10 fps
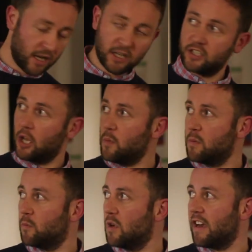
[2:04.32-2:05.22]

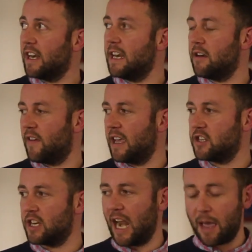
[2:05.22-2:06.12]
So we ran an
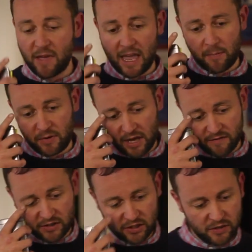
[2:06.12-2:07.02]
innovation lab. It happened
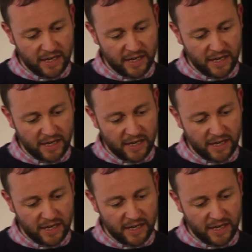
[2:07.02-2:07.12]
over 2